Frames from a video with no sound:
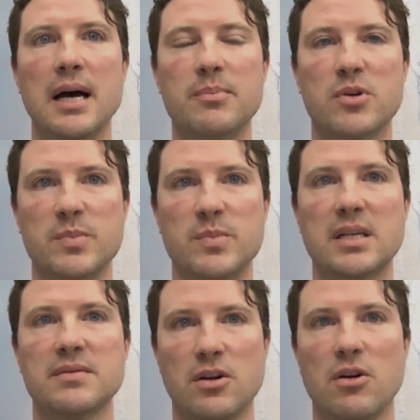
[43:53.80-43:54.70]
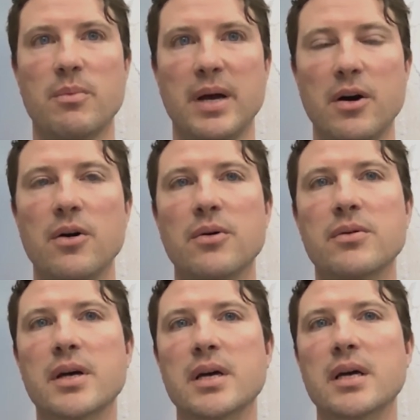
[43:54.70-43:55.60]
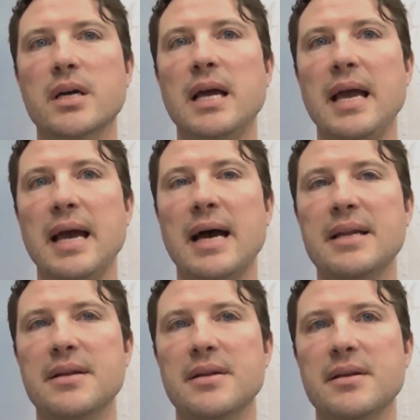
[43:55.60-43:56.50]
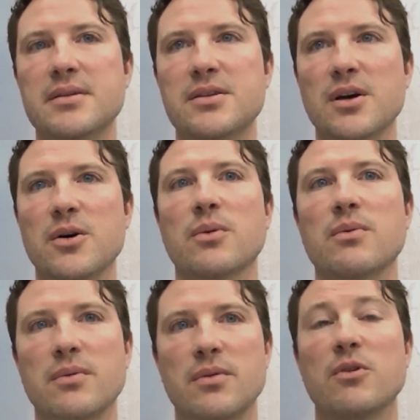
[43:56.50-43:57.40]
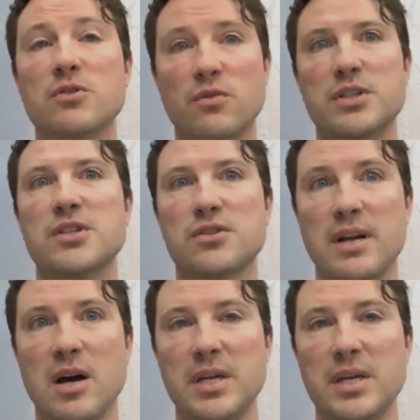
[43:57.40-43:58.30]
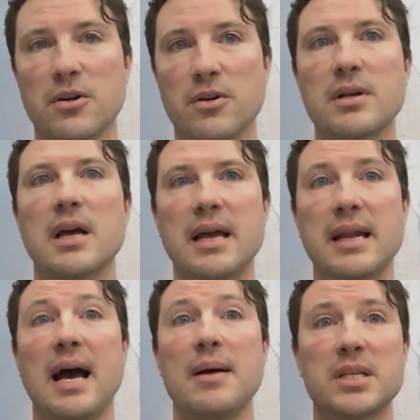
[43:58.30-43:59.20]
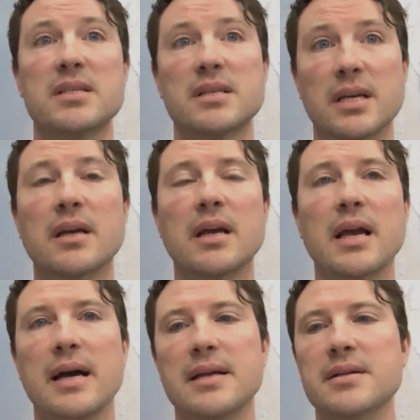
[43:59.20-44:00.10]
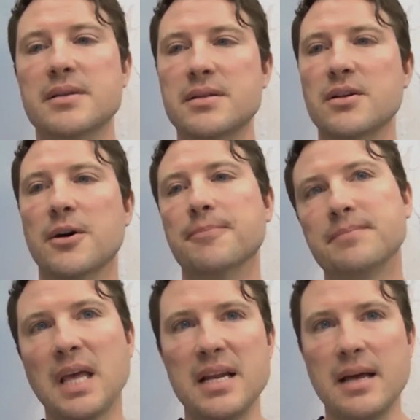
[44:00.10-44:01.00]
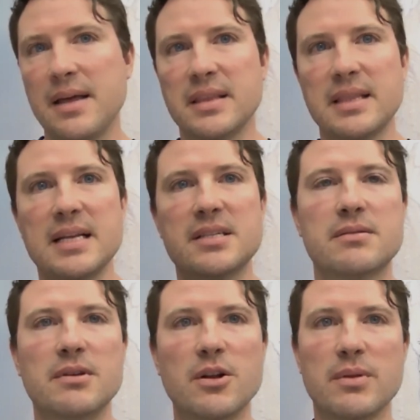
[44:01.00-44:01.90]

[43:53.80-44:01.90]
perspectives that aren't my own. And so those voices are now being heard and I'm listening. And so I think that's, you